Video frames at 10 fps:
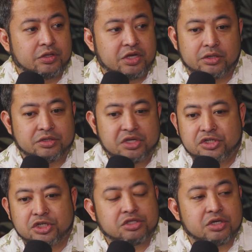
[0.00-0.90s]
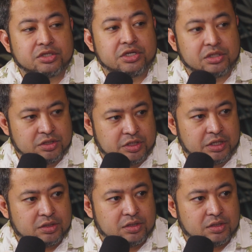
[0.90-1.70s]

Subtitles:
It just doesn't exist.